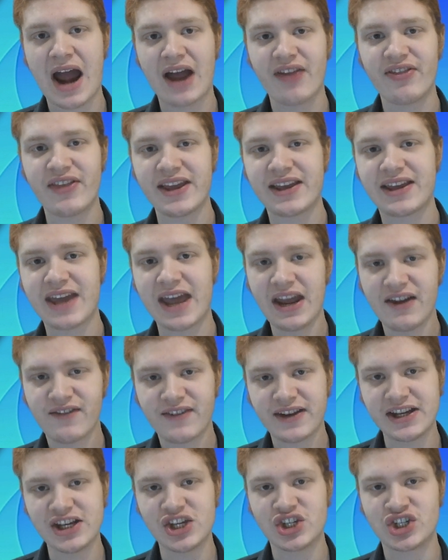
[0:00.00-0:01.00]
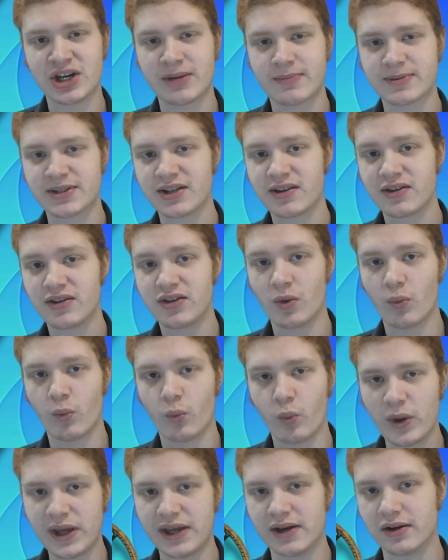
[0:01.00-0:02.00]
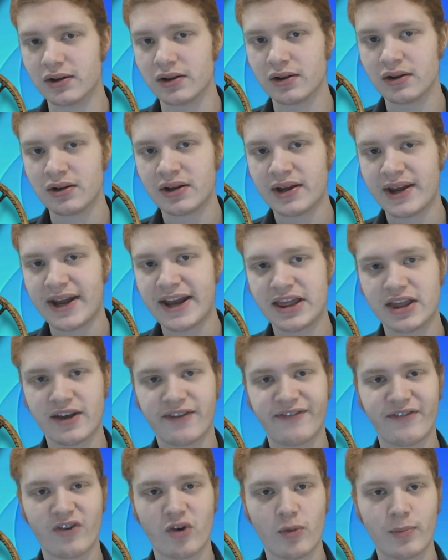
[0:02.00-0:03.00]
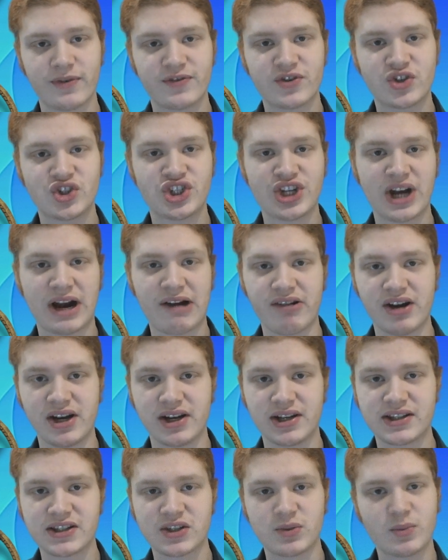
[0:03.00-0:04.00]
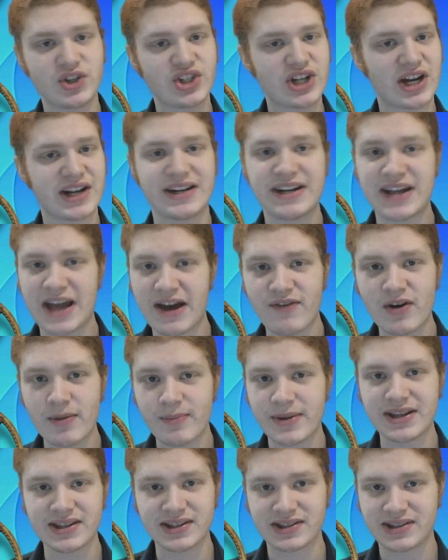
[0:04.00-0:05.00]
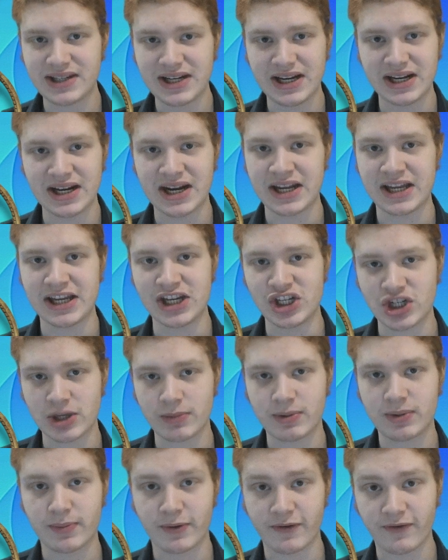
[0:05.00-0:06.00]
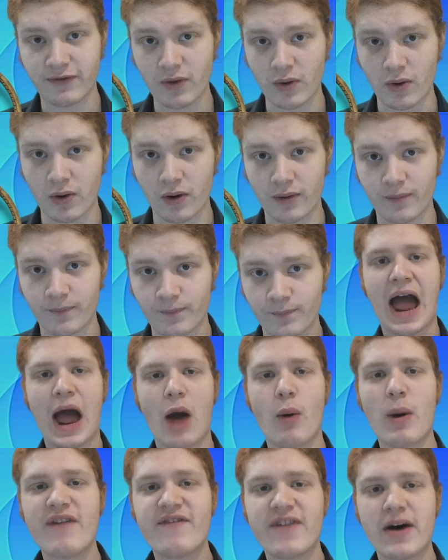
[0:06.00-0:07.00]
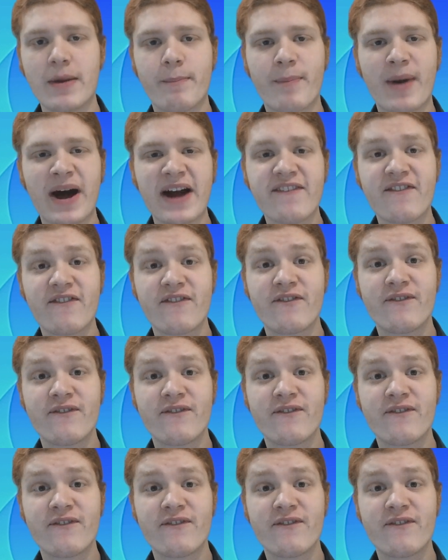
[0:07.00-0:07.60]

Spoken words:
and they gave Egypt the wheel in the form of chariots, which had never been seen in Egypt before. However, by